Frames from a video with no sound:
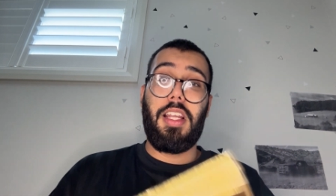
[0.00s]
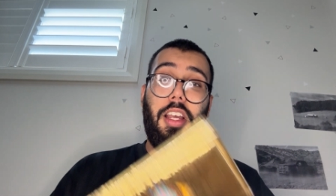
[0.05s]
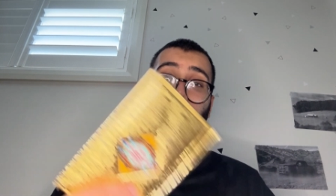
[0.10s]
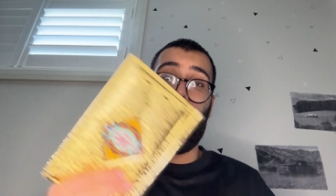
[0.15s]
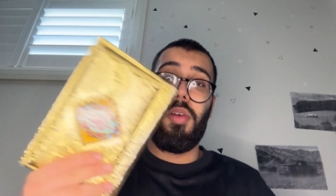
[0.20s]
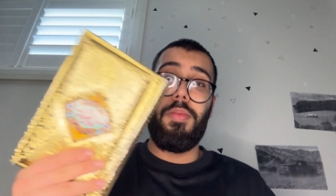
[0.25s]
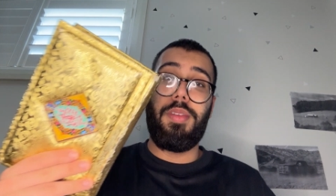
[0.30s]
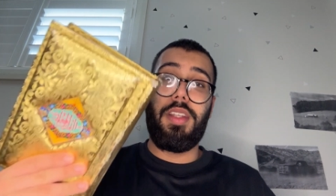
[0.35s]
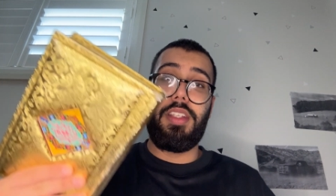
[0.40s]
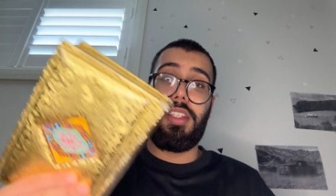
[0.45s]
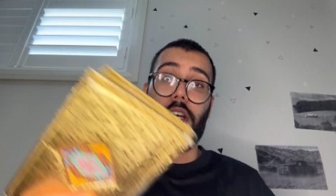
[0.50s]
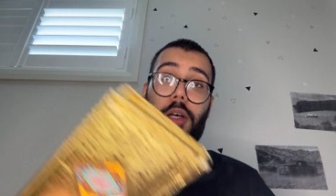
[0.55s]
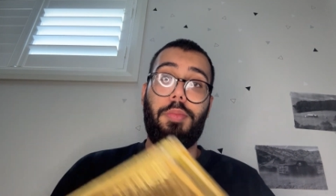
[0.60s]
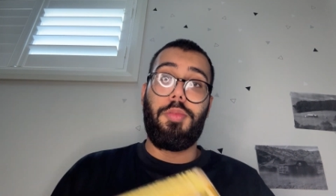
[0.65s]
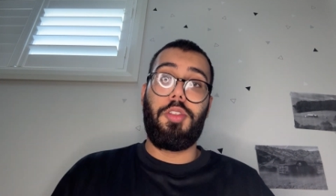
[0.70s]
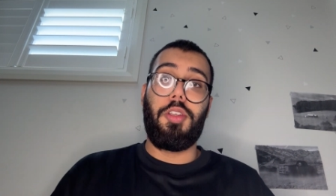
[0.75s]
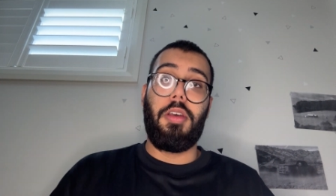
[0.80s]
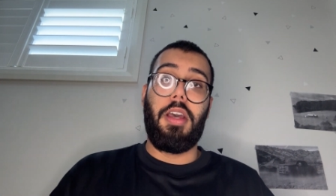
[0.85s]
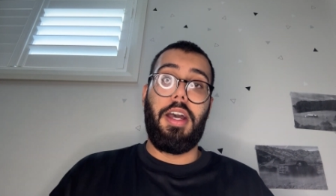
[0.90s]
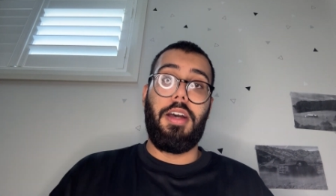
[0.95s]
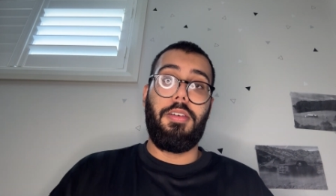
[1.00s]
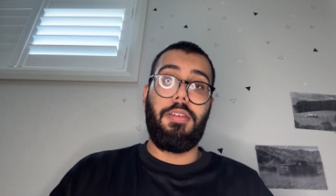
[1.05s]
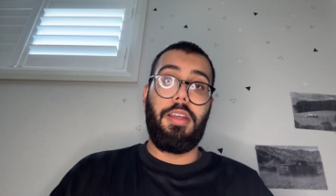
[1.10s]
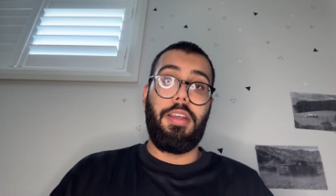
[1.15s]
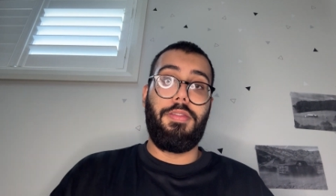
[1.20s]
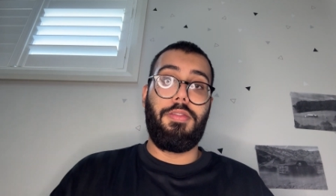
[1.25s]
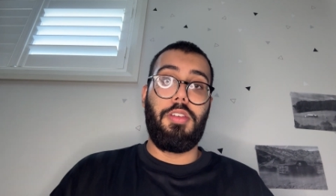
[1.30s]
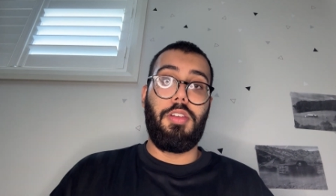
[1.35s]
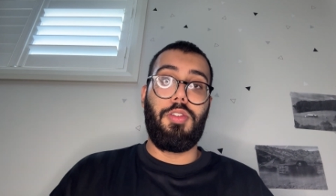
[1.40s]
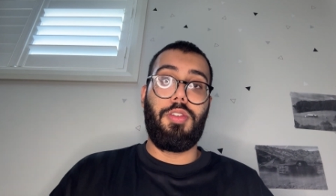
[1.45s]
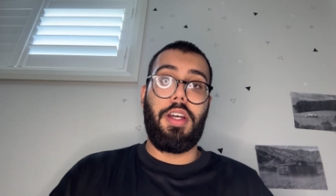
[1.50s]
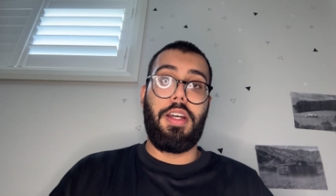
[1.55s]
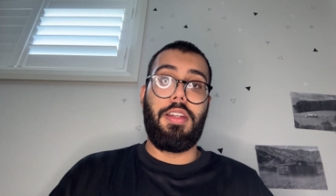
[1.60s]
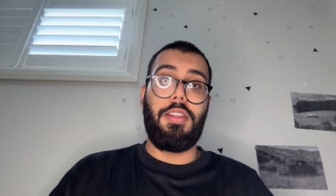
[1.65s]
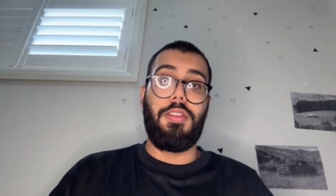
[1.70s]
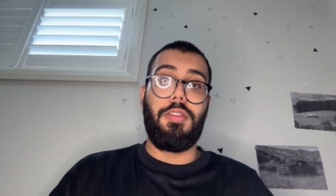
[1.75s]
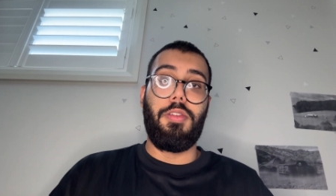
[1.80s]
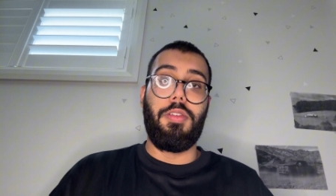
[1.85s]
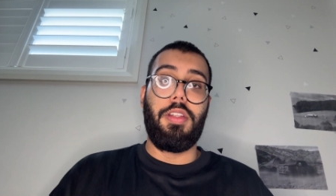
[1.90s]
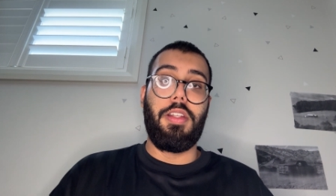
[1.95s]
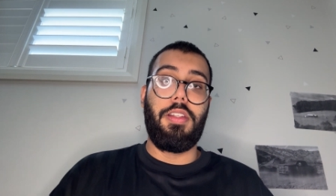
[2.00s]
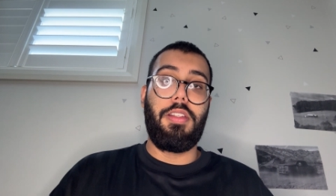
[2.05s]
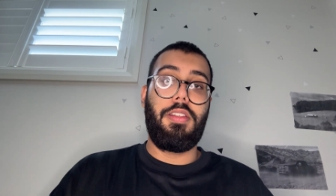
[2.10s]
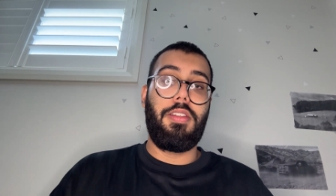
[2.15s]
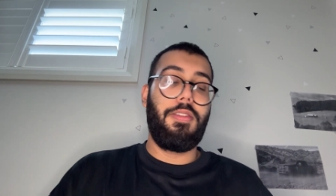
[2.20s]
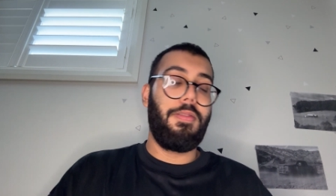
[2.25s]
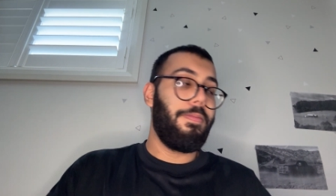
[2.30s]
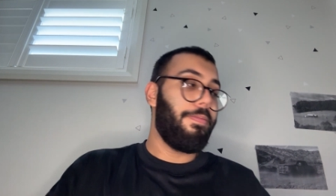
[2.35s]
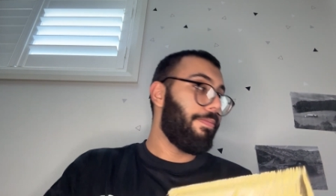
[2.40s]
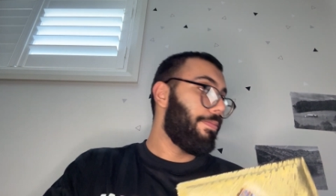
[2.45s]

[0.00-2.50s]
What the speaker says: I hope this helps you out if you try to do this.